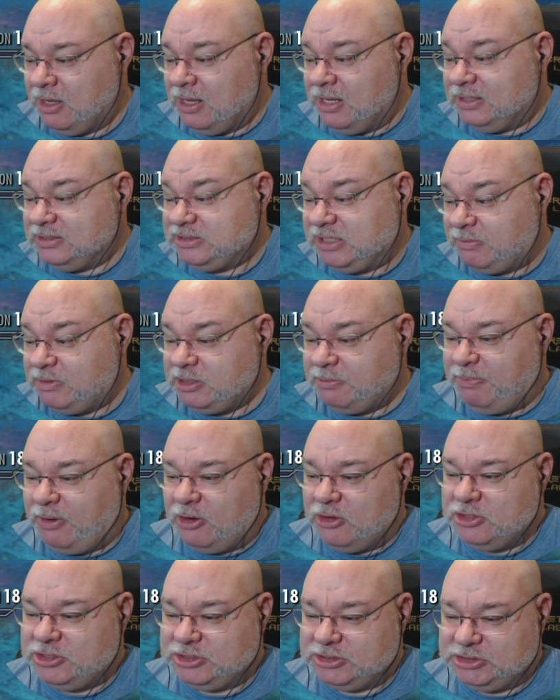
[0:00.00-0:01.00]
some of the
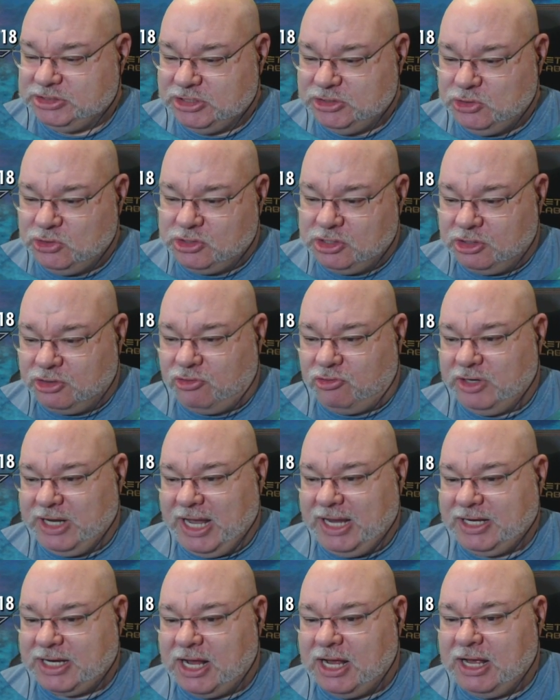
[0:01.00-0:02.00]
potions that you can
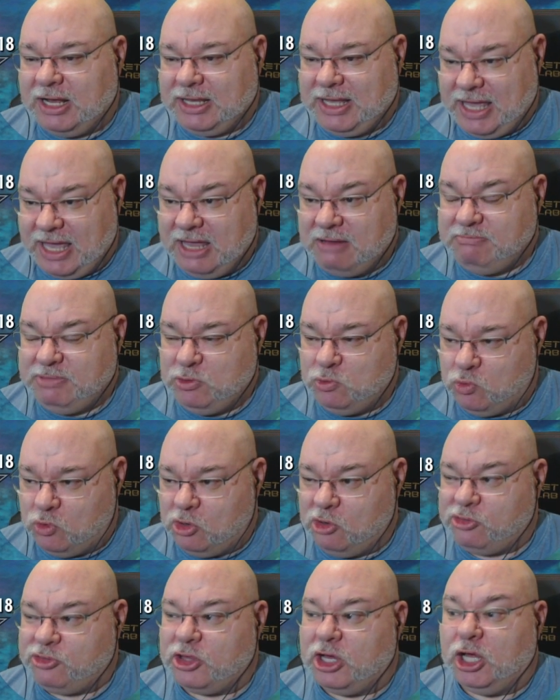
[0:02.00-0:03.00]
create can be
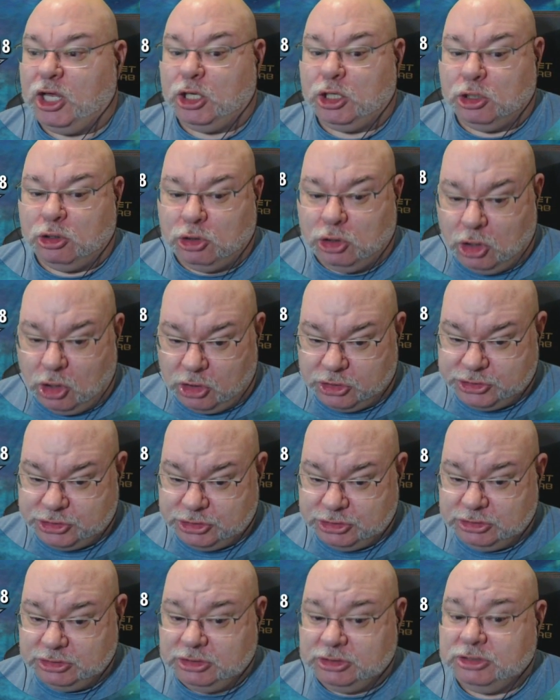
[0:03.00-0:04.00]
worth a lot
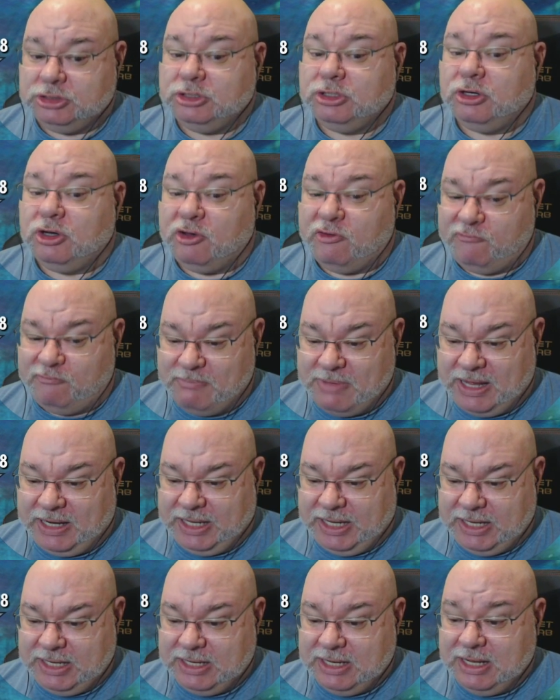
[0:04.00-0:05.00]
of
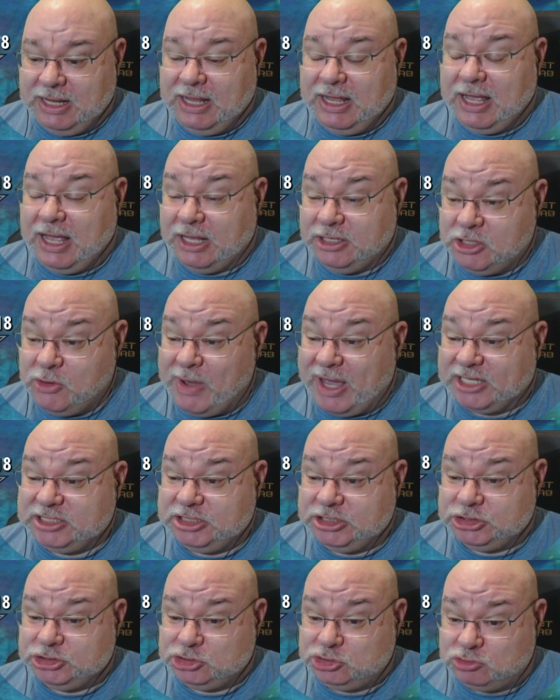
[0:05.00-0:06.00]
money, and you
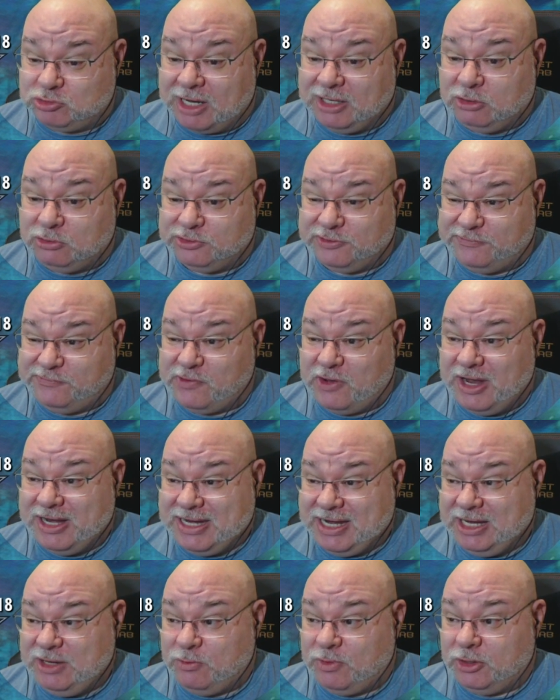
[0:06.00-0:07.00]
actually struggle to find
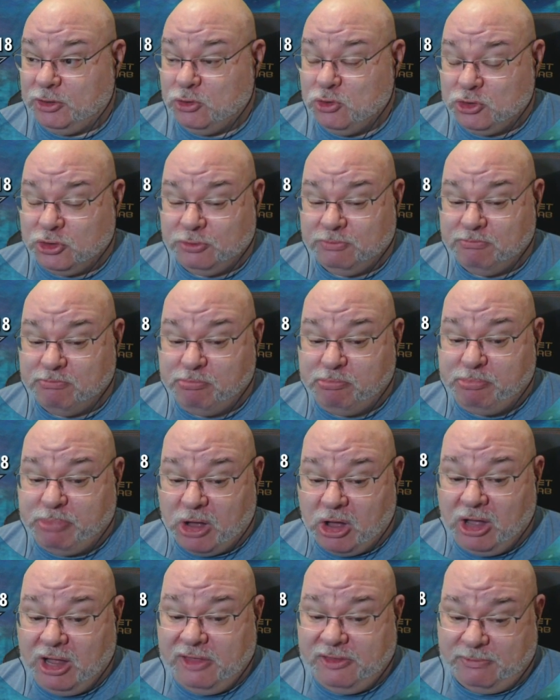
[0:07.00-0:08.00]
anyone who can
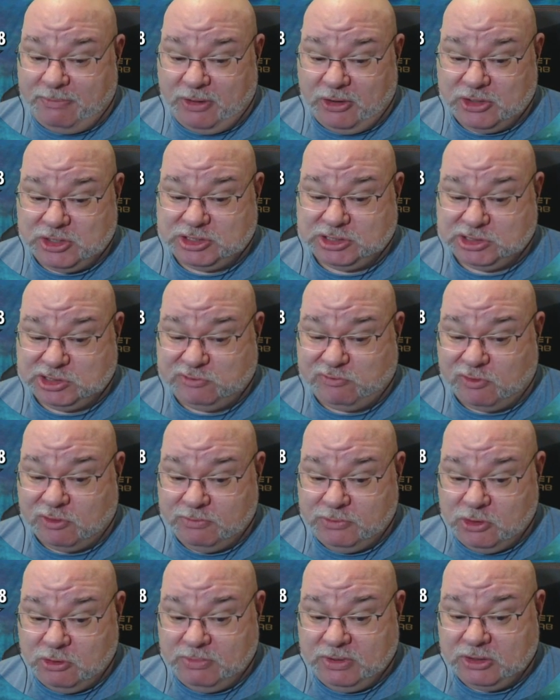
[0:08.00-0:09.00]
buy the potions
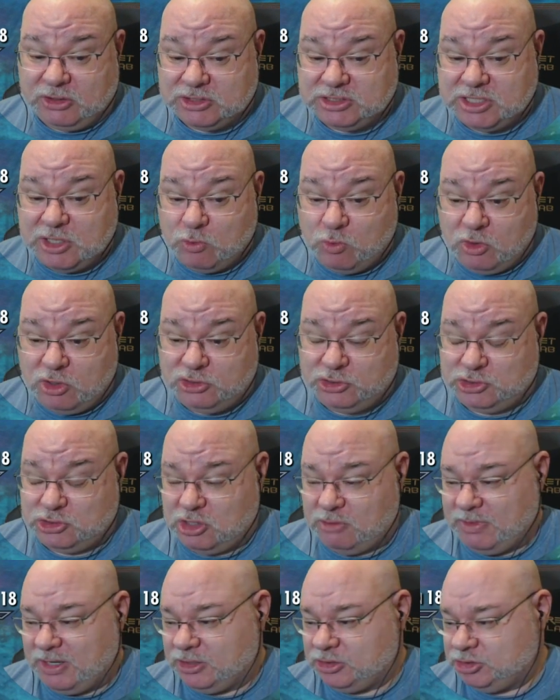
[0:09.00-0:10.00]
from you because they're worth so
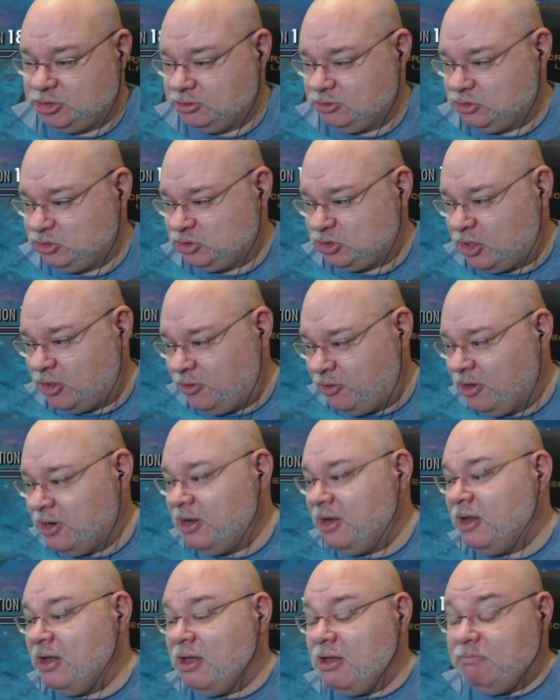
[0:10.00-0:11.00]
much. So
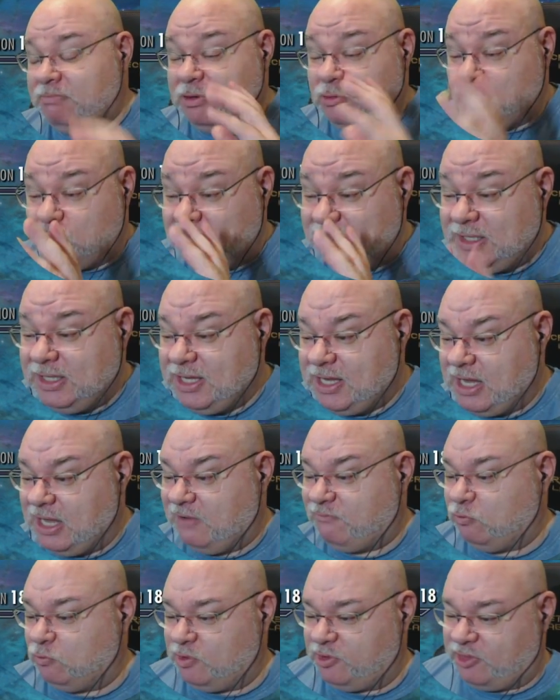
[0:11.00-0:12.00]
be really
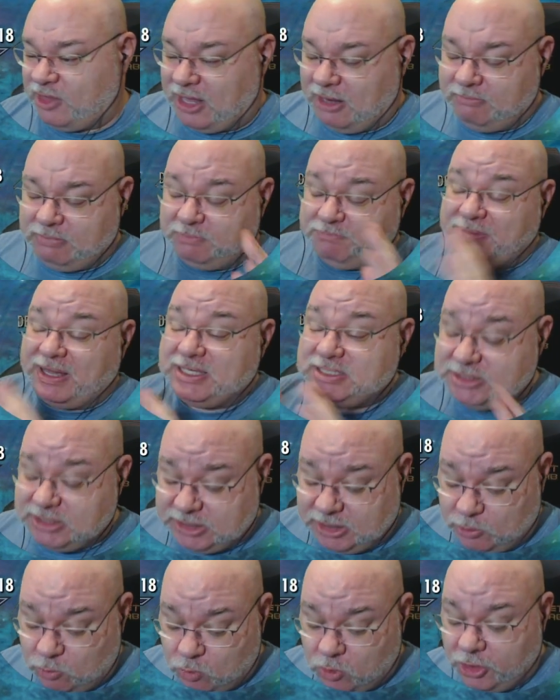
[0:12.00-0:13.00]
careful with that. But
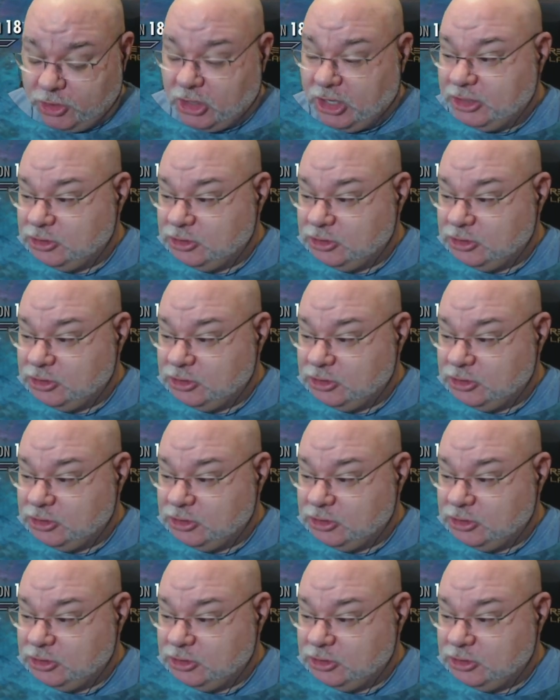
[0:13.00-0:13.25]
basically what I